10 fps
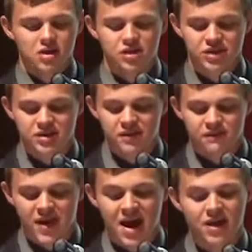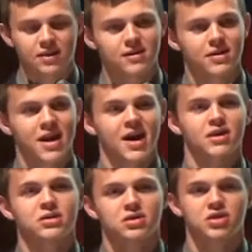just the fact
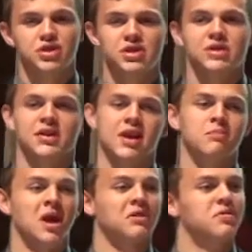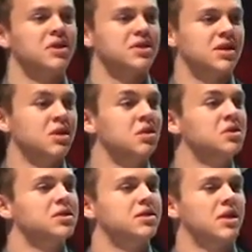that Jesus came down for the
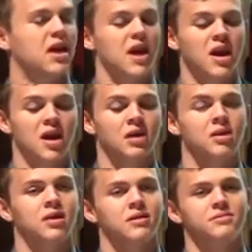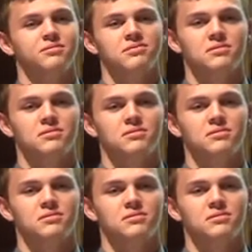sinners and